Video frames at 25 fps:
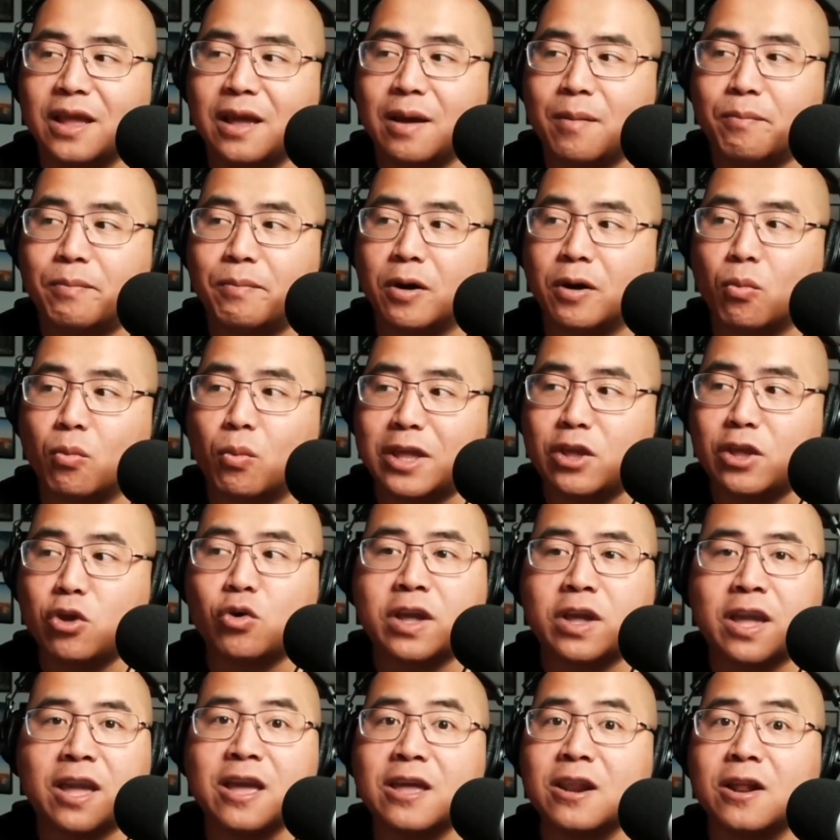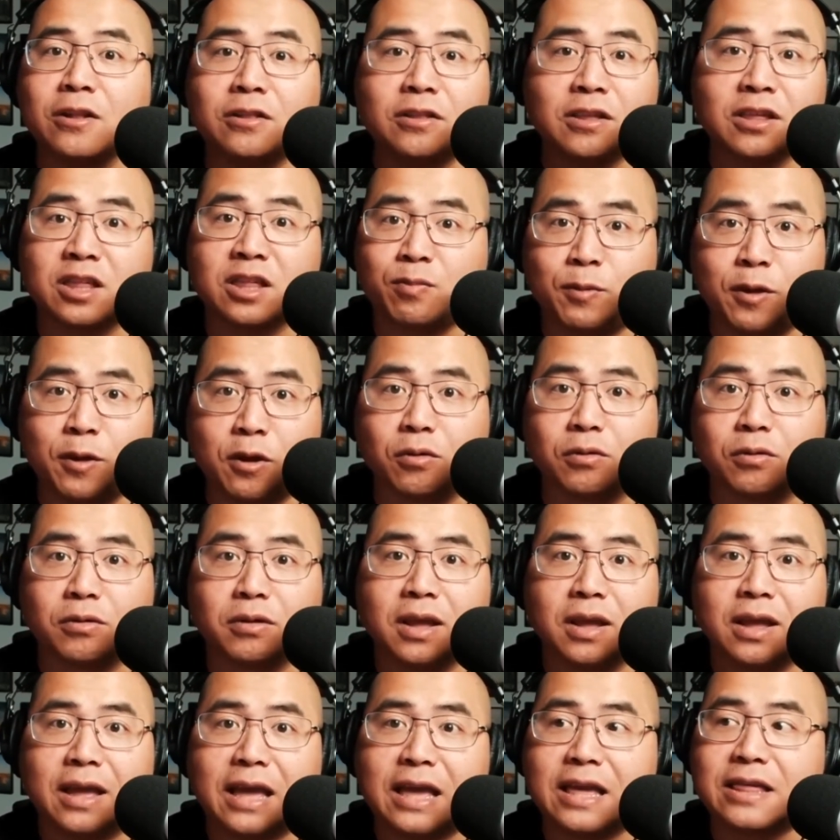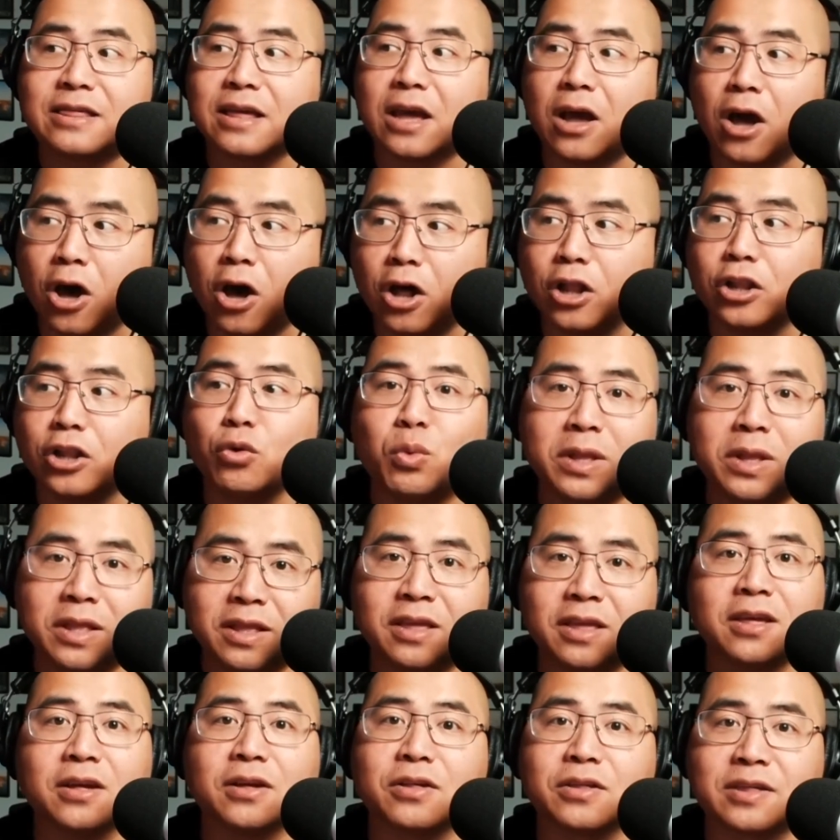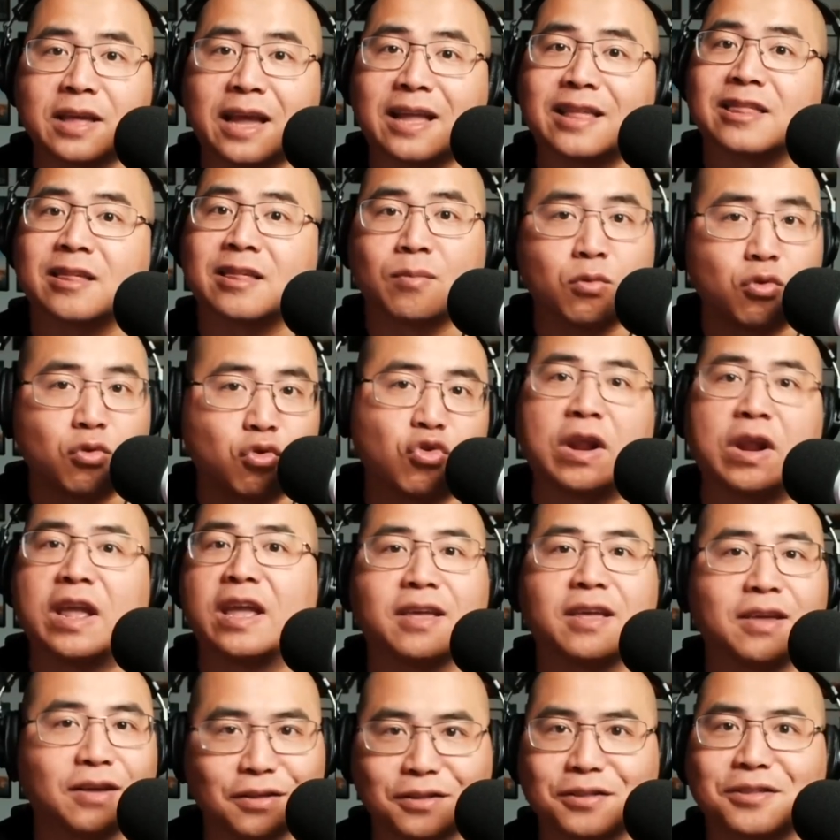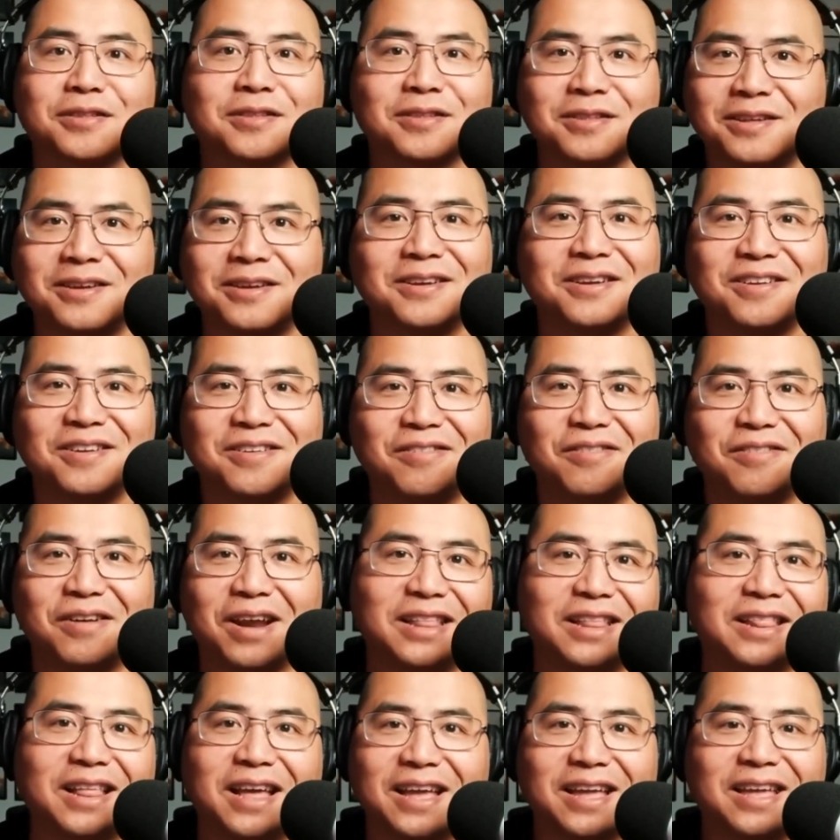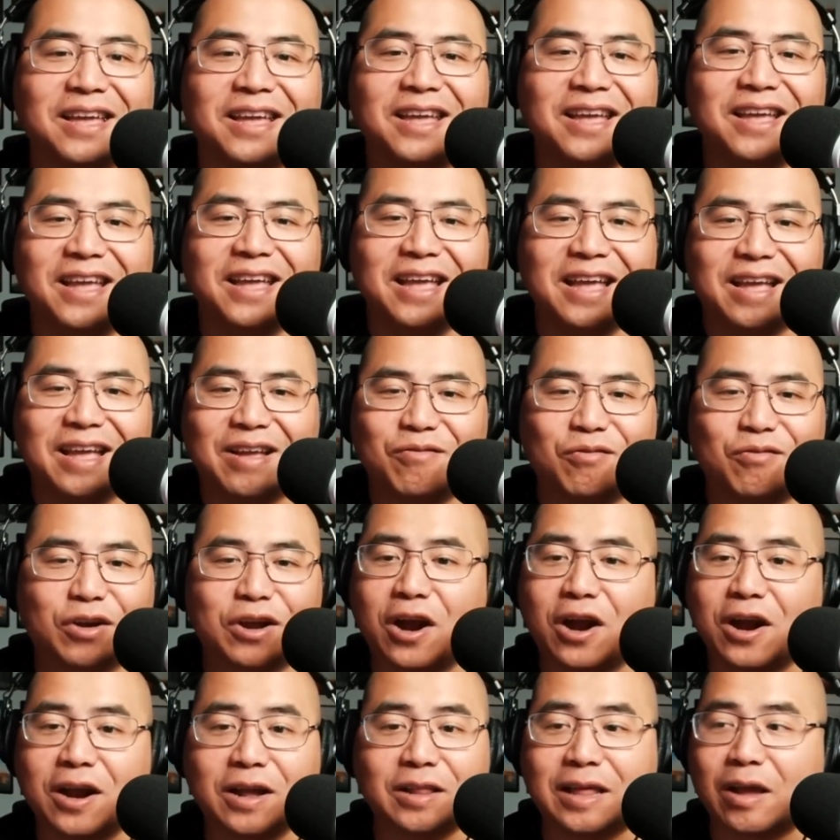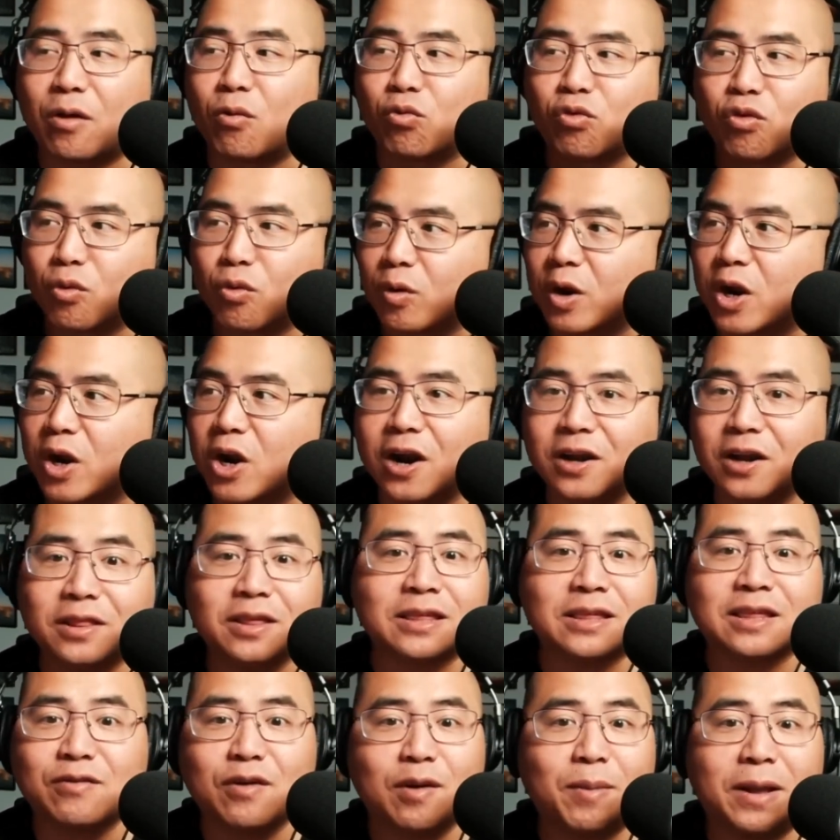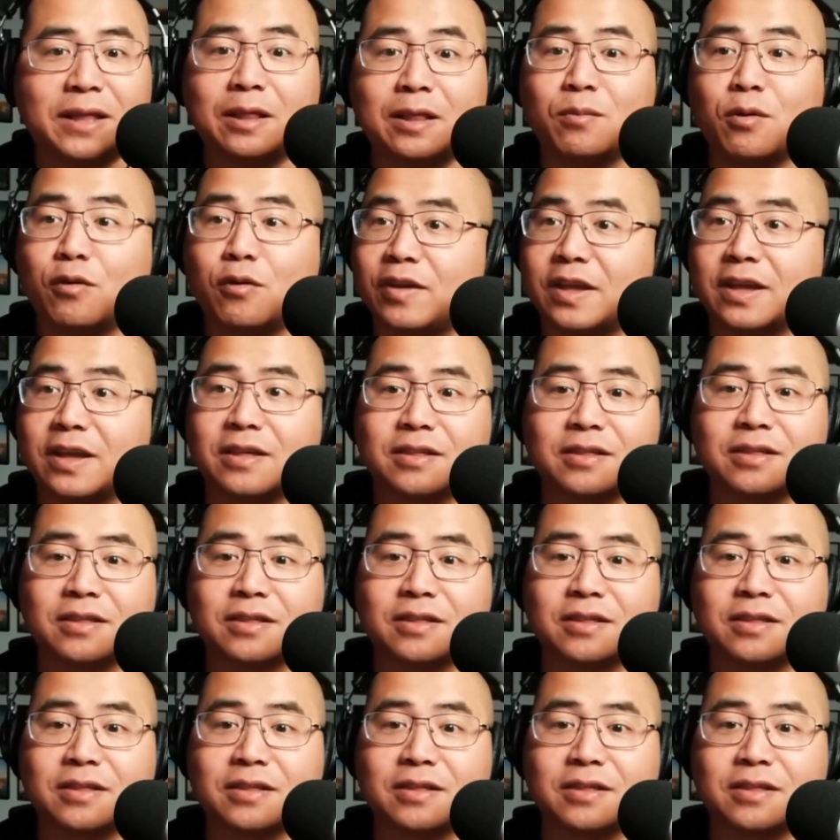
But what you cannot dispute is that Halloween Kills had some great kills, right? Like, regardless of how bad the movie is,